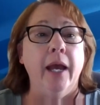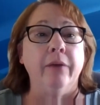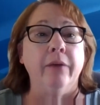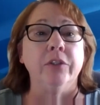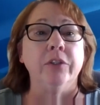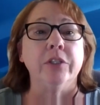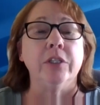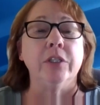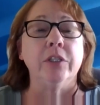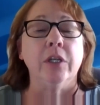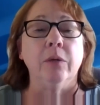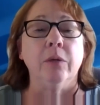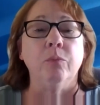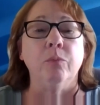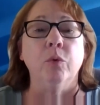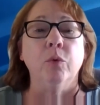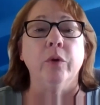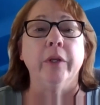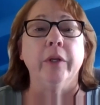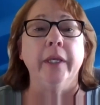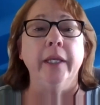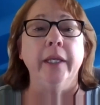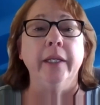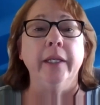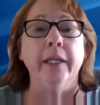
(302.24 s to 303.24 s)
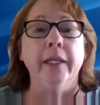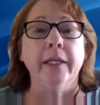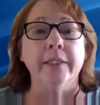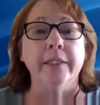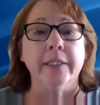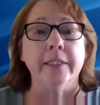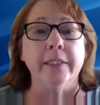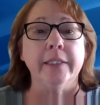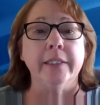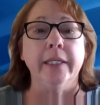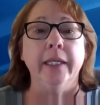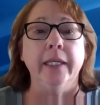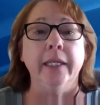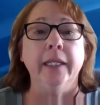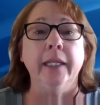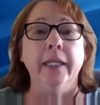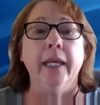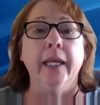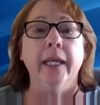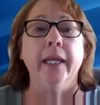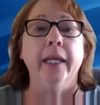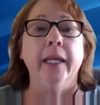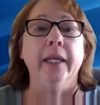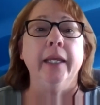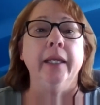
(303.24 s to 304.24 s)
to stop working as a
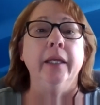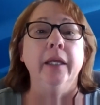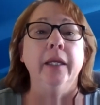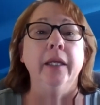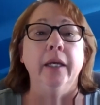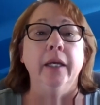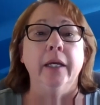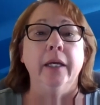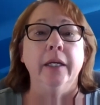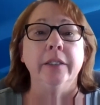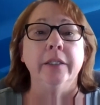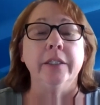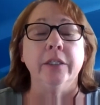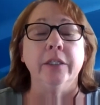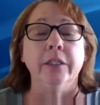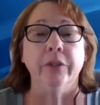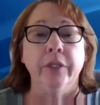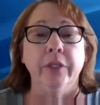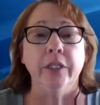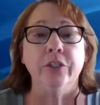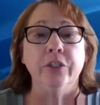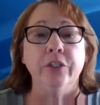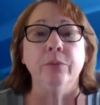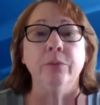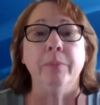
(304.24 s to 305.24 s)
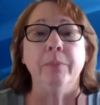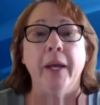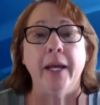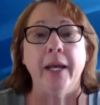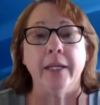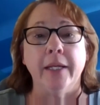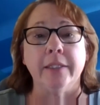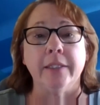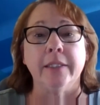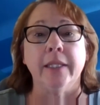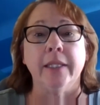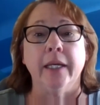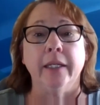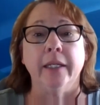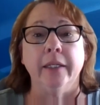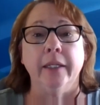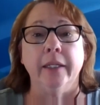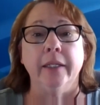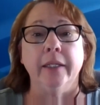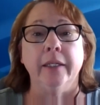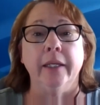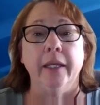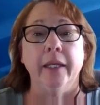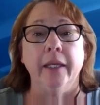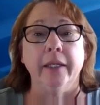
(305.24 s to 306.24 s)
TNA until they do pass that
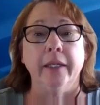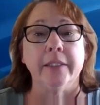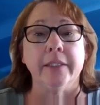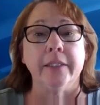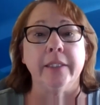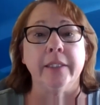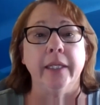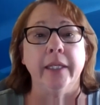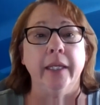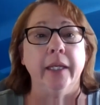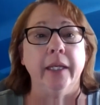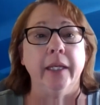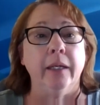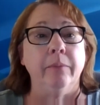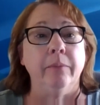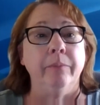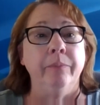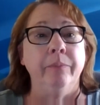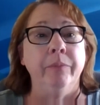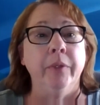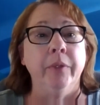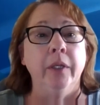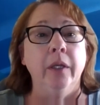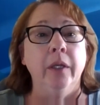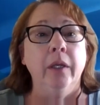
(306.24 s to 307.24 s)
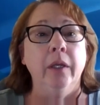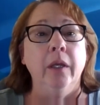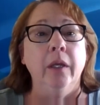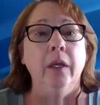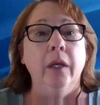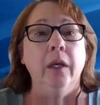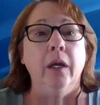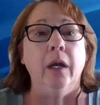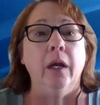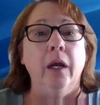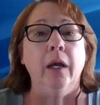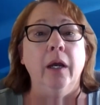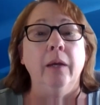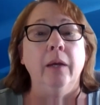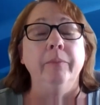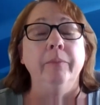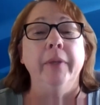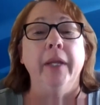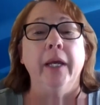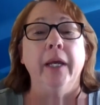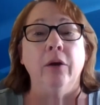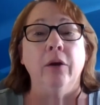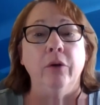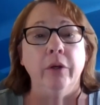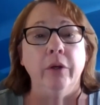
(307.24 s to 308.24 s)
exam.
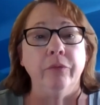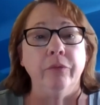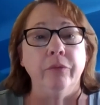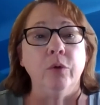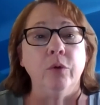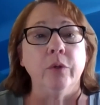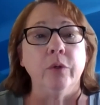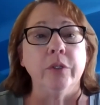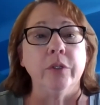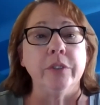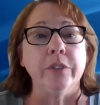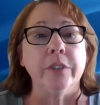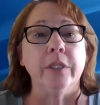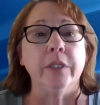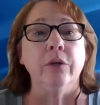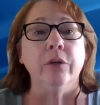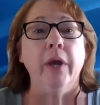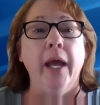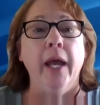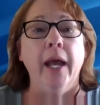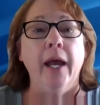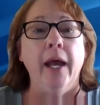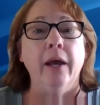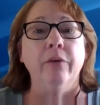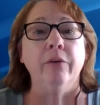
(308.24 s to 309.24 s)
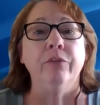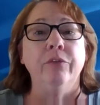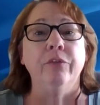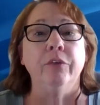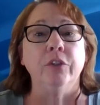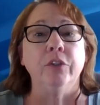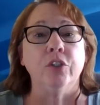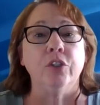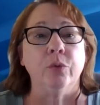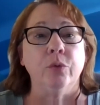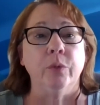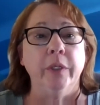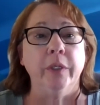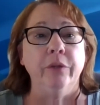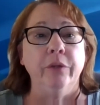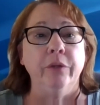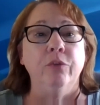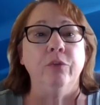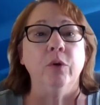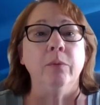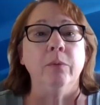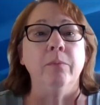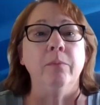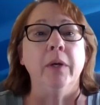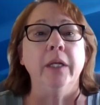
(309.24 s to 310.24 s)
Now, of course, they'll have
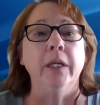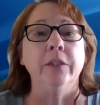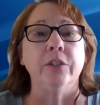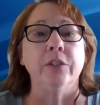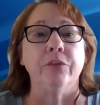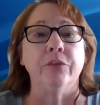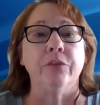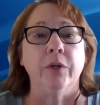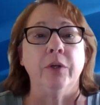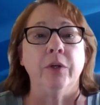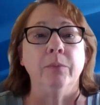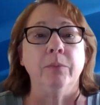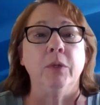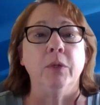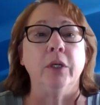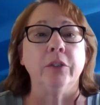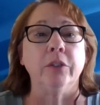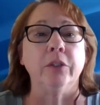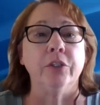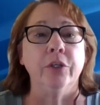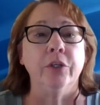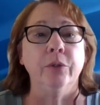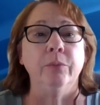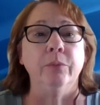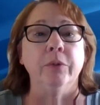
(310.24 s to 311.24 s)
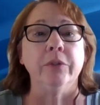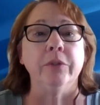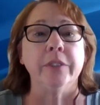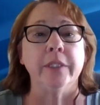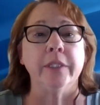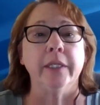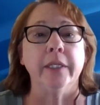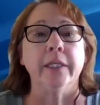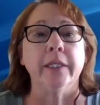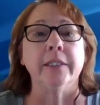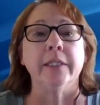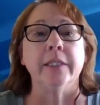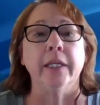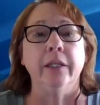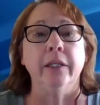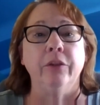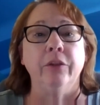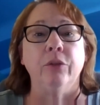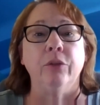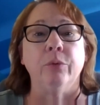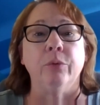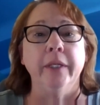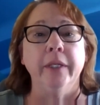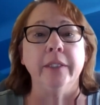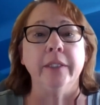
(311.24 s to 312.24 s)
24 months from October 6th and
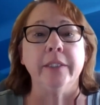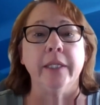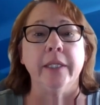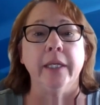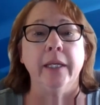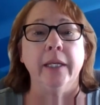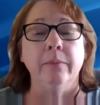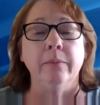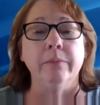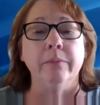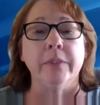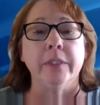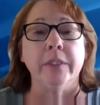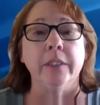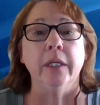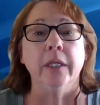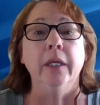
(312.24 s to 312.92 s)
3 attempts